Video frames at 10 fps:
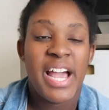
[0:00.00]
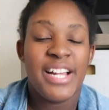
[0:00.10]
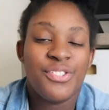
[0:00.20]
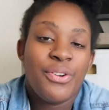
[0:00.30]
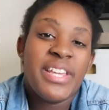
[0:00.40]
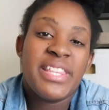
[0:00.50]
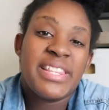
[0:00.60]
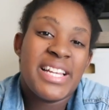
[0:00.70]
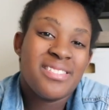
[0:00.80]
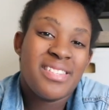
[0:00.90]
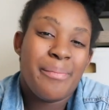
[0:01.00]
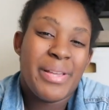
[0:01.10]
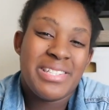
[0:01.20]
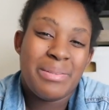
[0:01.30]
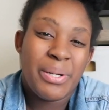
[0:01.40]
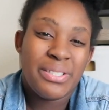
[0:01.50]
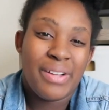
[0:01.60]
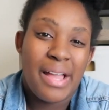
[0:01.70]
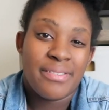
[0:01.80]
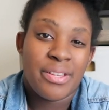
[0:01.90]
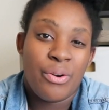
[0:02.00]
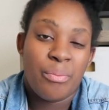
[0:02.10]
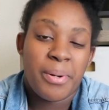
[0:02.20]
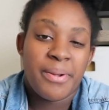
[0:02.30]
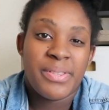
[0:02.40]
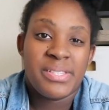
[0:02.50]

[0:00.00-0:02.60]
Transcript: And so I think that's the amazing part of having a home birth,